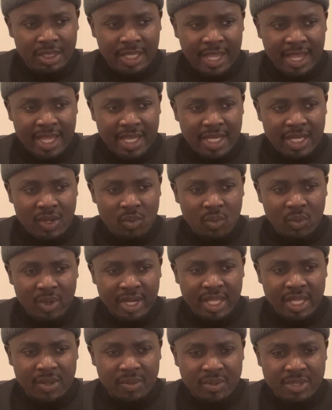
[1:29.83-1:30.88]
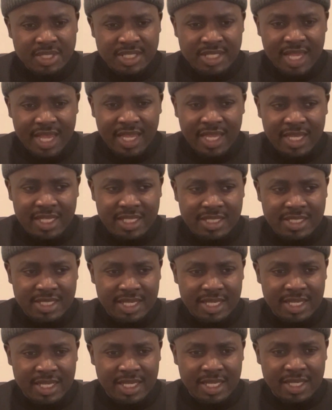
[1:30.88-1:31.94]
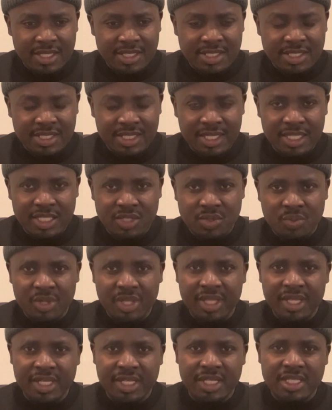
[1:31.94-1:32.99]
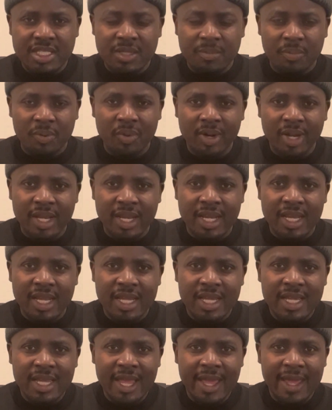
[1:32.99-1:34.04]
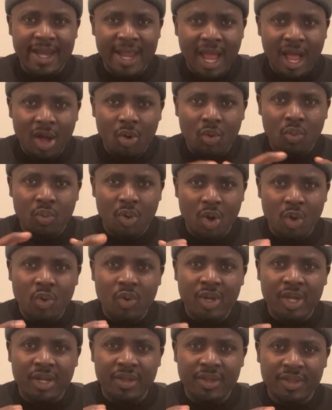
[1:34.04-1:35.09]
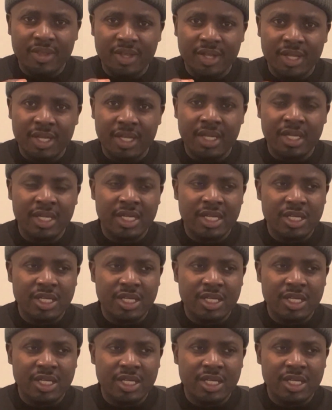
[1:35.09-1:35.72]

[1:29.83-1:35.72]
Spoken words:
and what he was saying is that he's really disappointed at how woke the